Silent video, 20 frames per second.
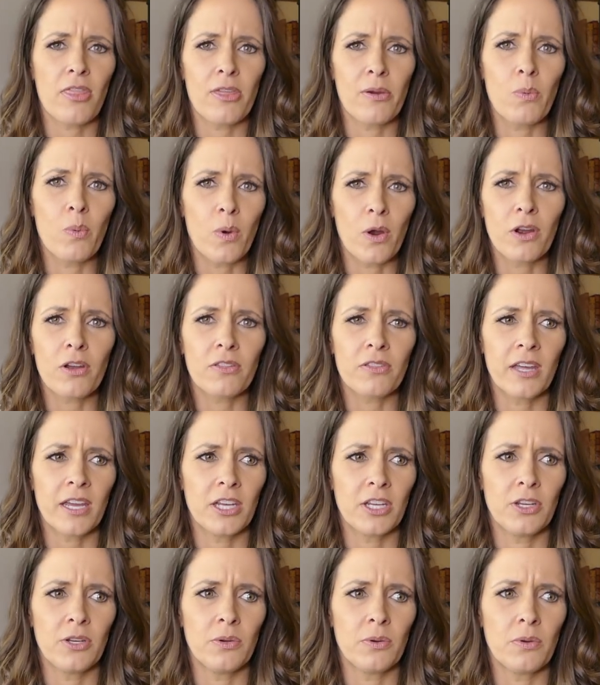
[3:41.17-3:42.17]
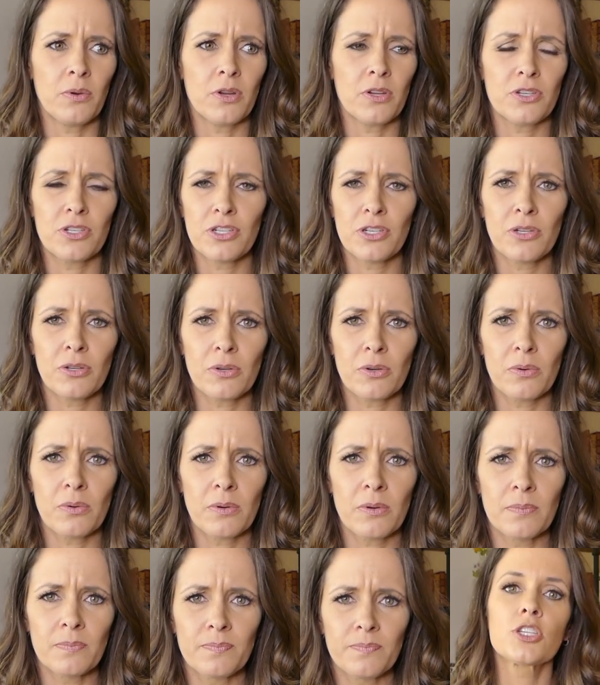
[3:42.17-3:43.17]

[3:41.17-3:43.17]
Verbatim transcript: the work that you do.